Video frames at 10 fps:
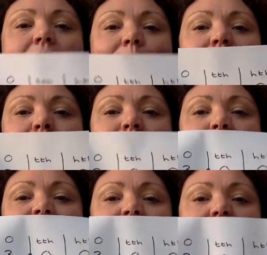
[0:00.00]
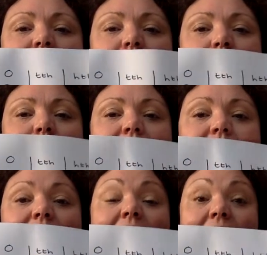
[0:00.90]
How many? Let me get my fingers in the right
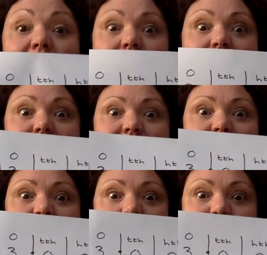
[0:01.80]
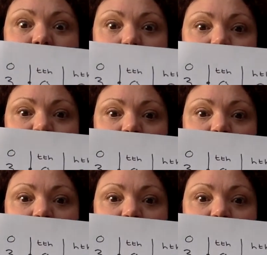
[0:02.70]
place. There's 7.